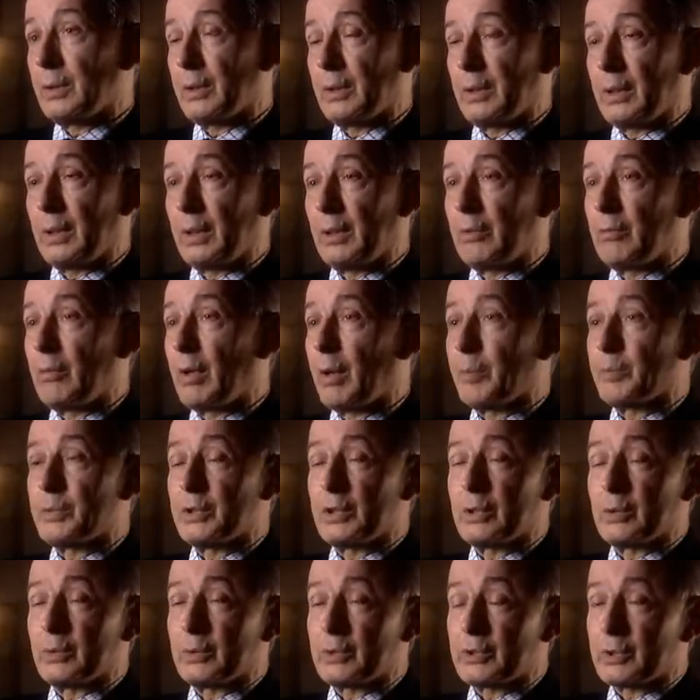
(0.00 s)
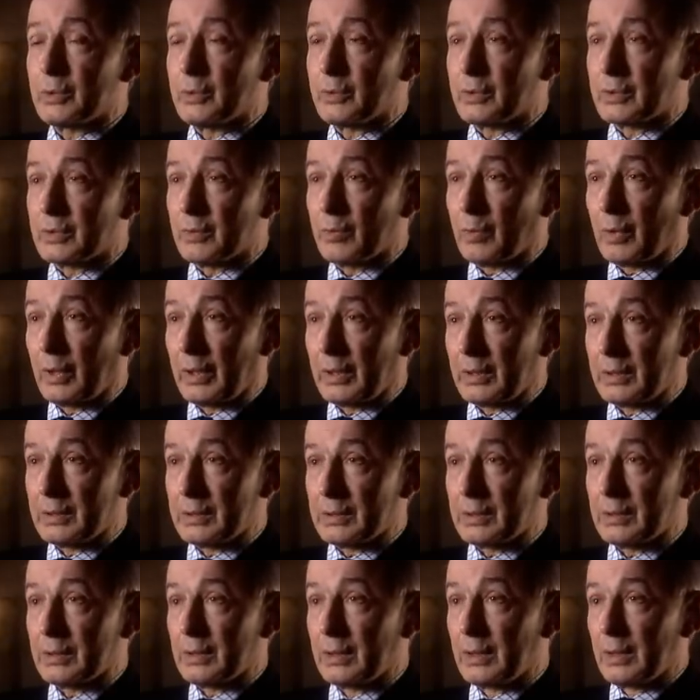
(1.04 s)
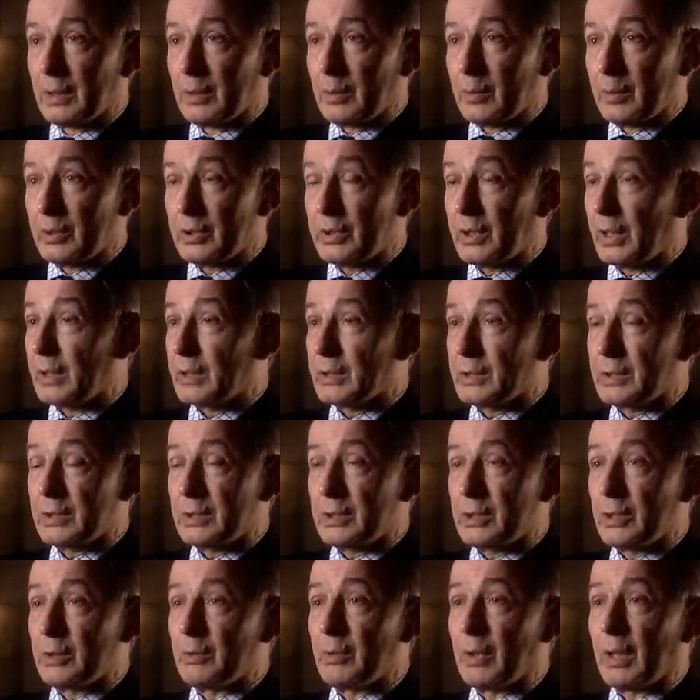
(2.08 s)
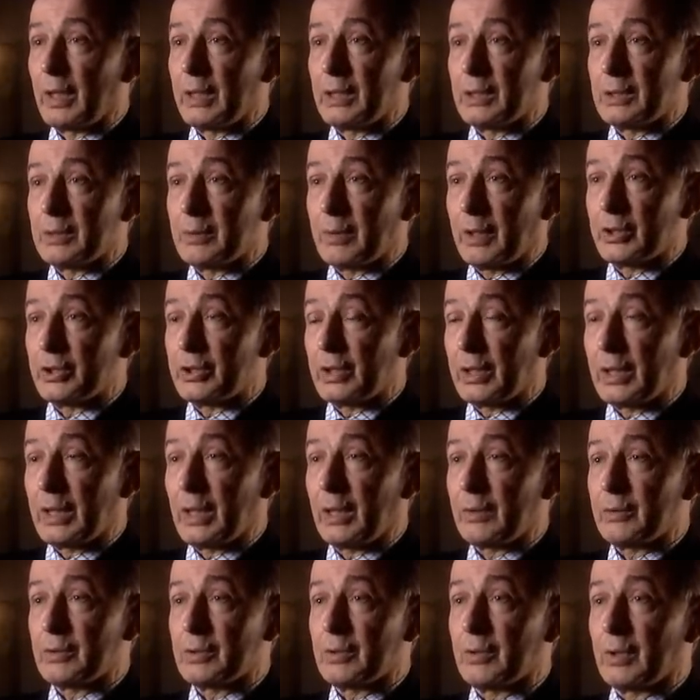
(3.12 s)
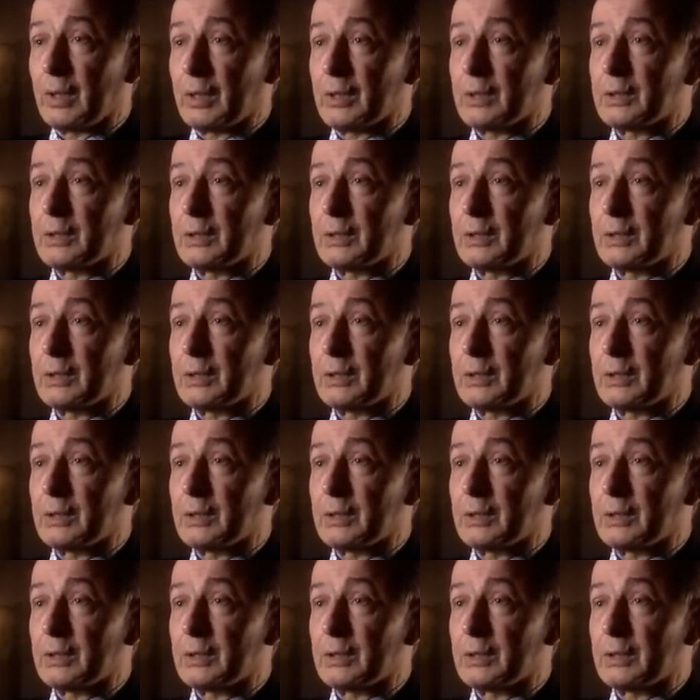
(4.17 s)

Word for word: erupt in all sorts of ways, which then it's too late to actually counteract.